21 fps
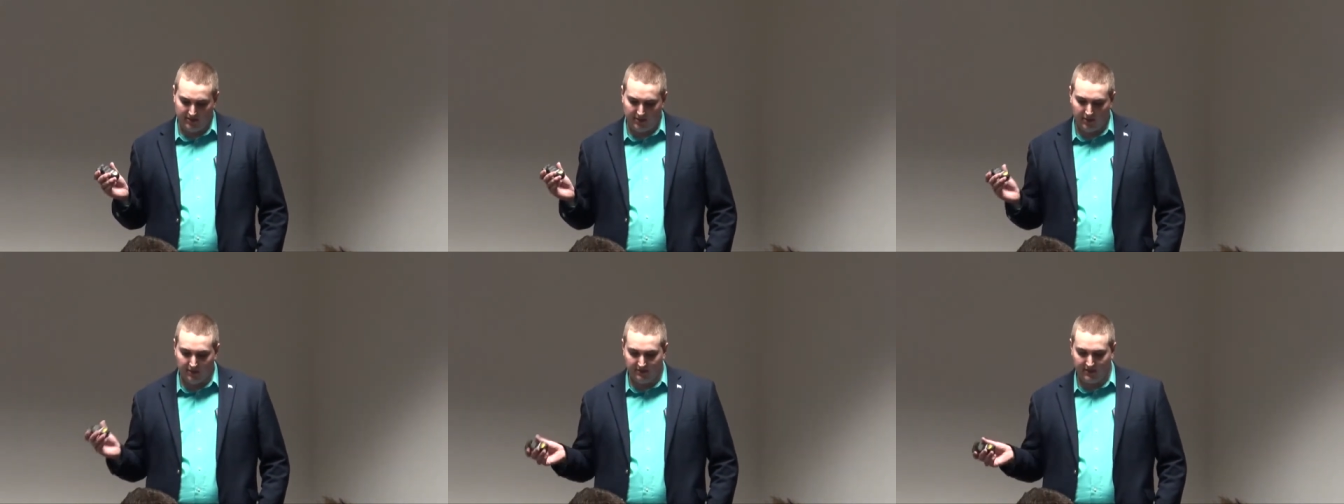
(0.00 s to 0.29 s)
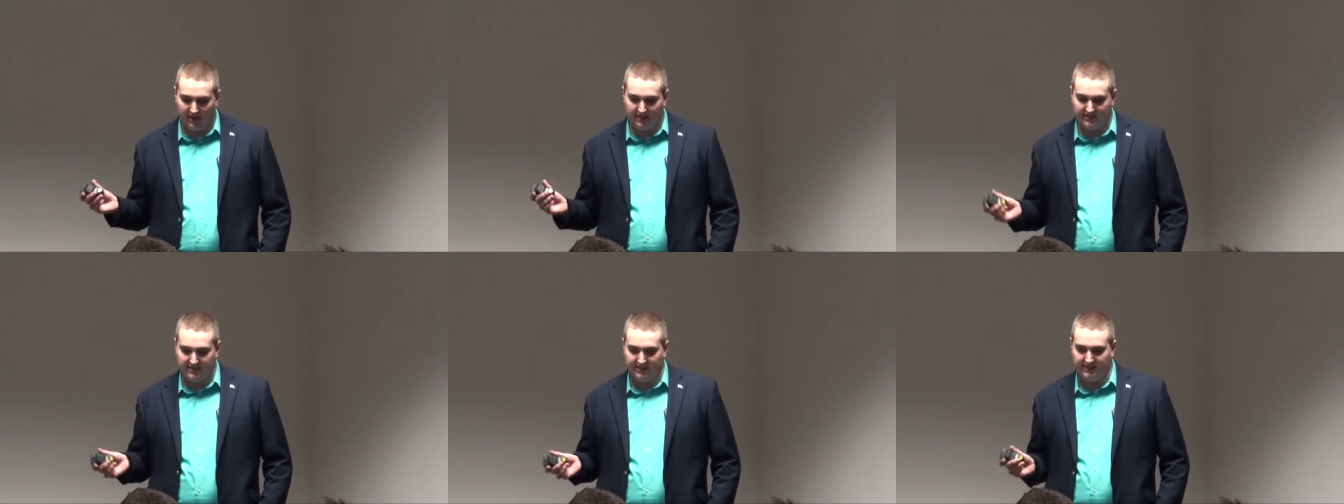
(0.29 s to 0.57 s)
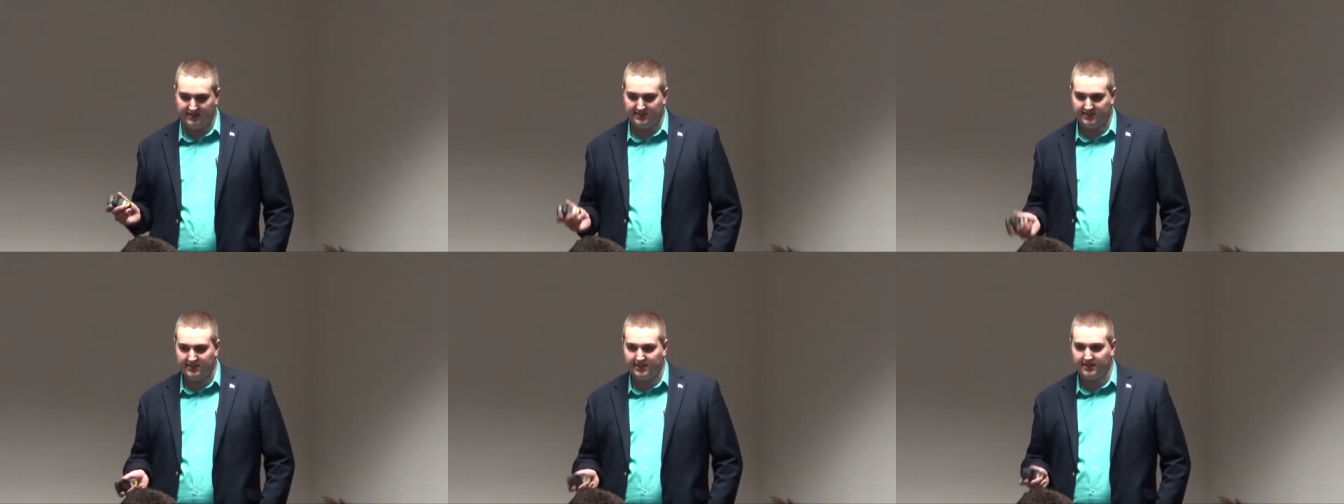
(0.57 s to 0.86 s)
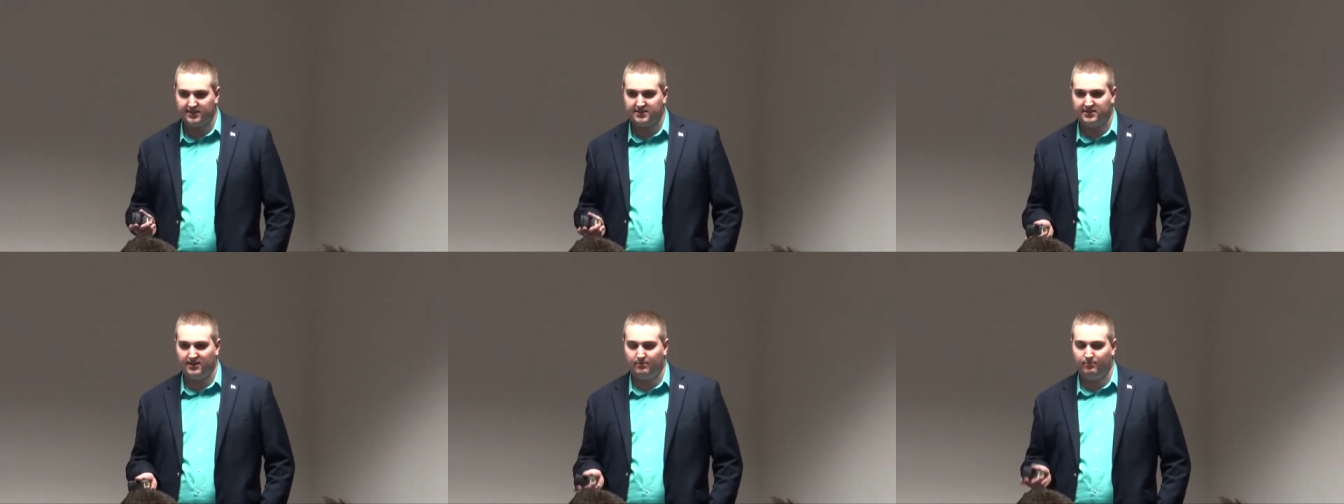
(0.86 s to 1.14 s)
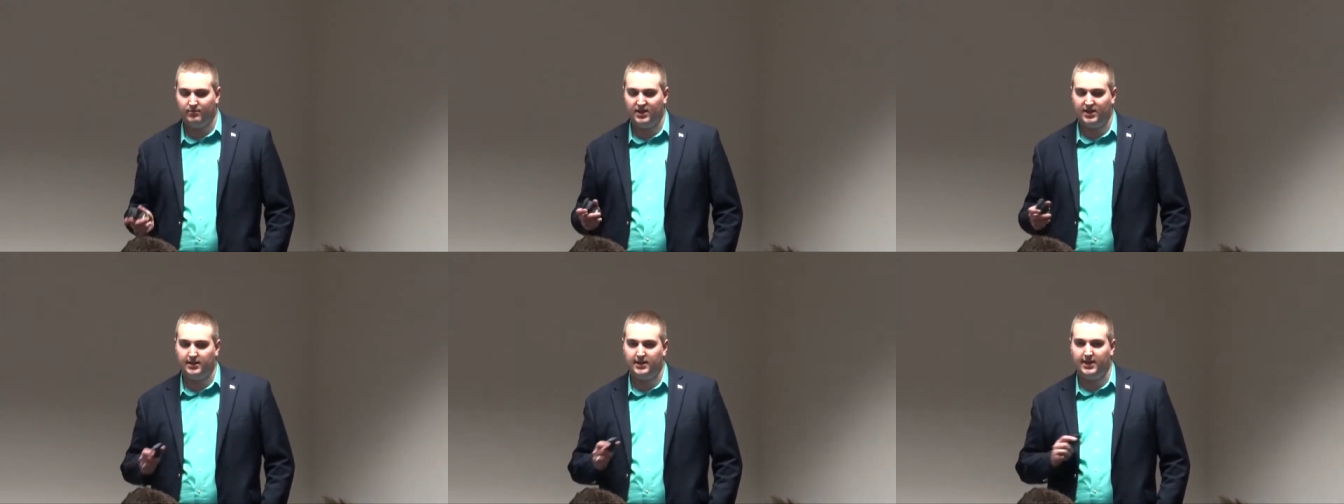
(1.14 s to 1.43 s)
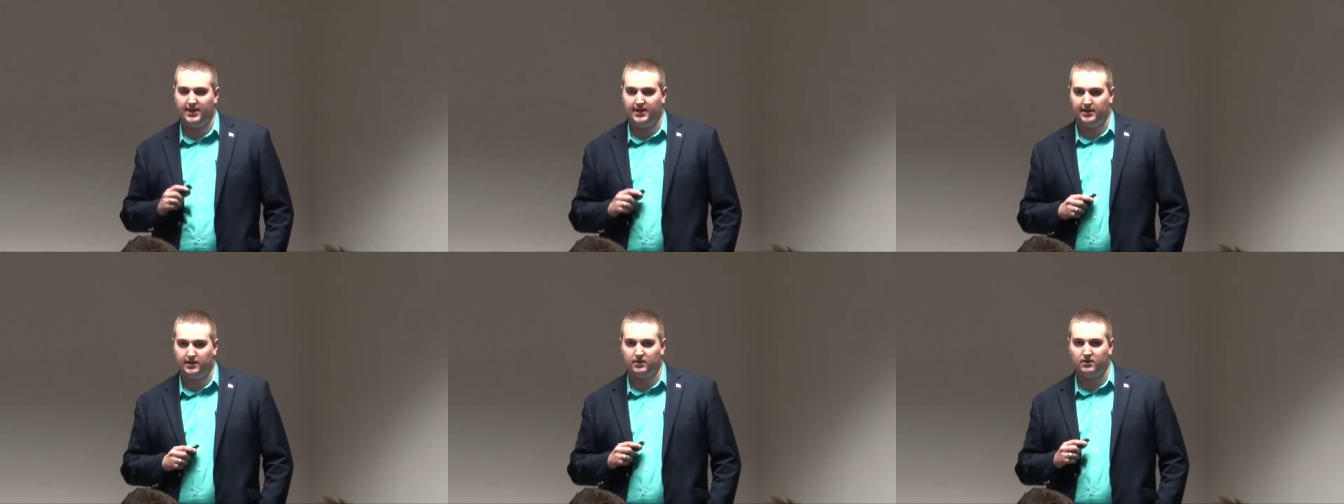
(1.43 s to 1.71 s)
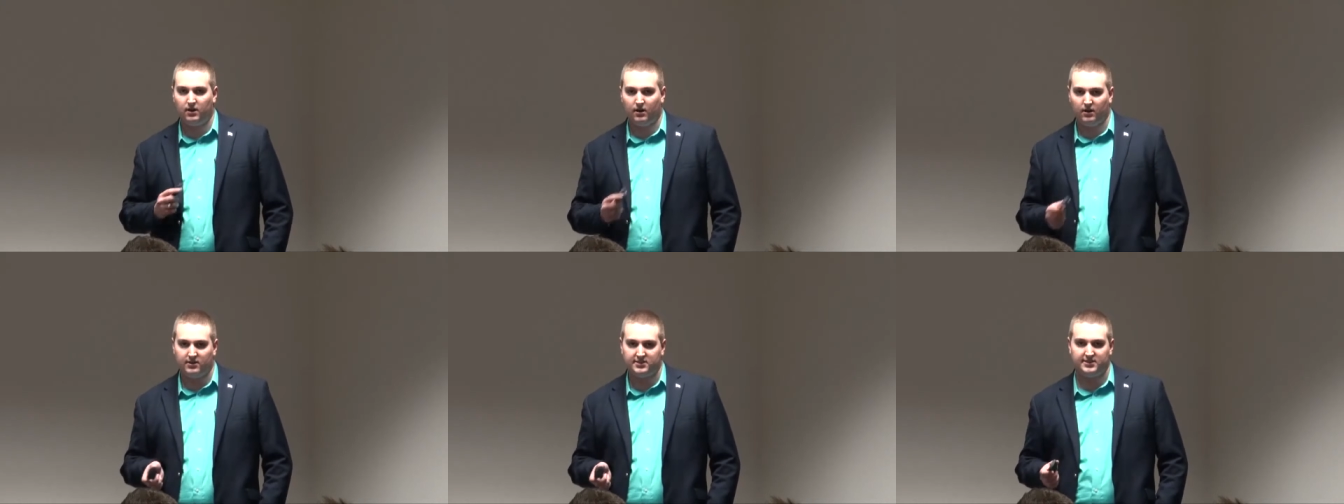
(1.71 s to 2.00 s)
2006, they mandated
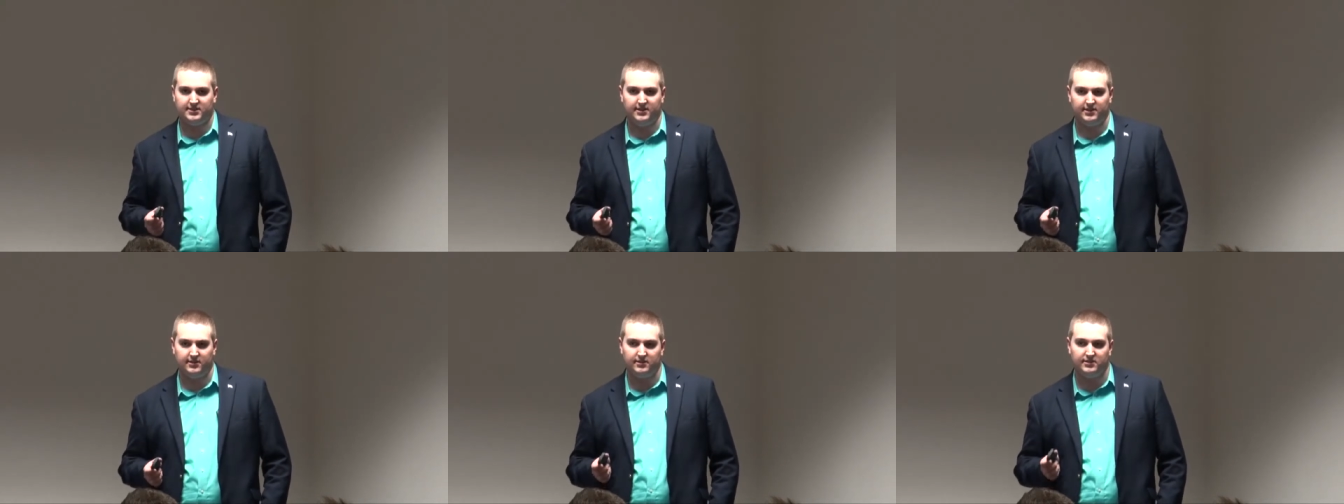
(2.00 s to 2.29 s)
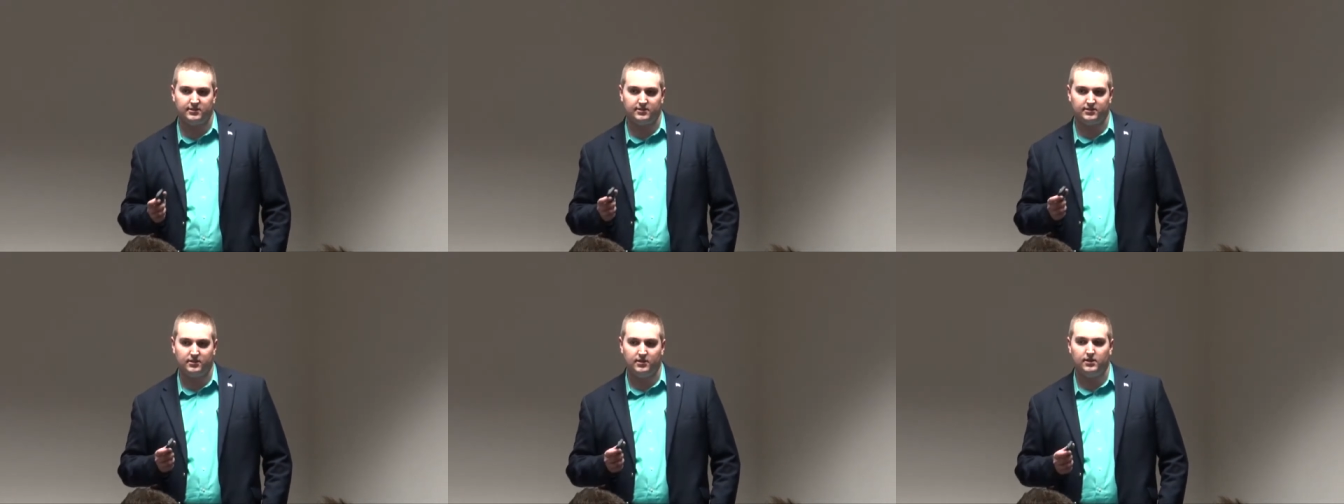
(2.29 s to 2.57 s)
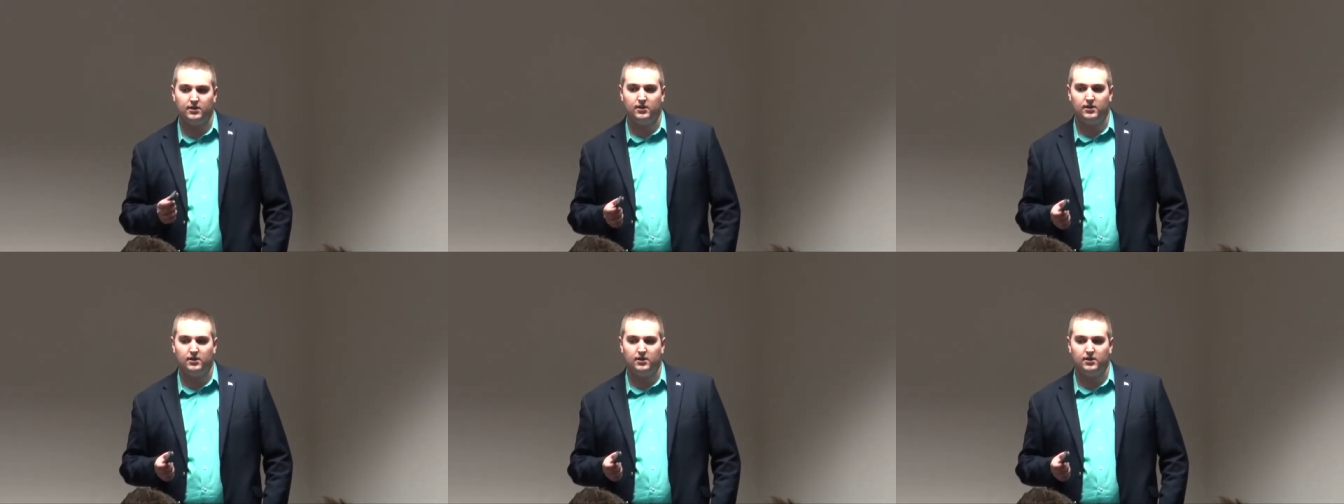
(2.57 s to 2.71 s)
COSTIS,